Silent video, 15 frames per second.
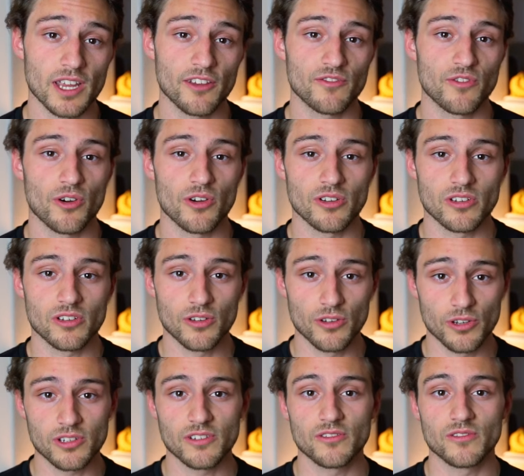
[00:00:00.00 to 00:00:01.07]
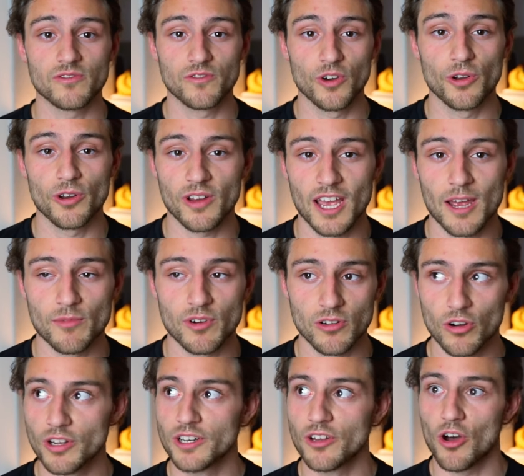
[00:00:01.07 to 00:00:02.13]
looking for a good photo camera
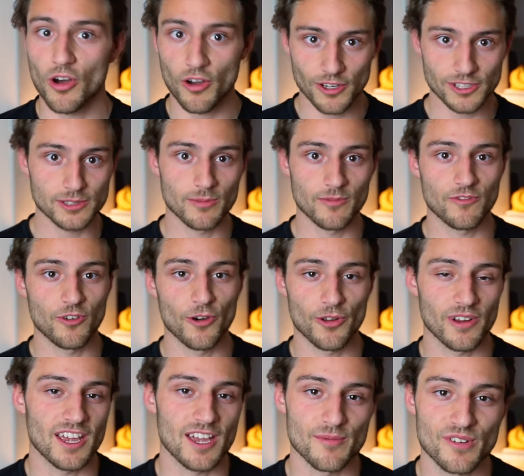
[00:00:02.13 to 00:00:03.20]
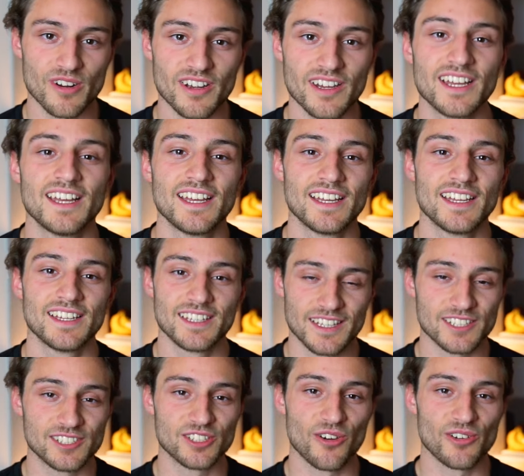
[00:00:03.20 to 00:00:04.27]
or an awesome photo camera,
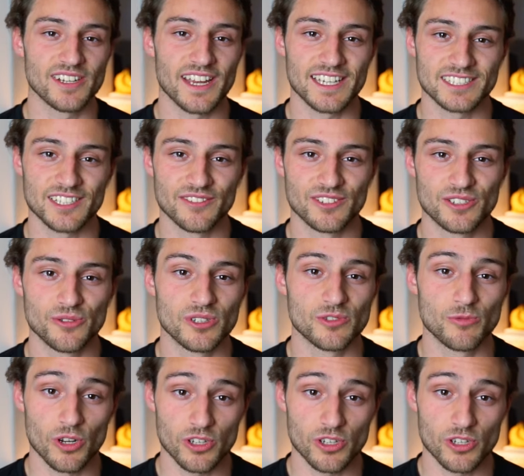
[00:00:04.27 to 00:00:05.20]
the Sony A7 II is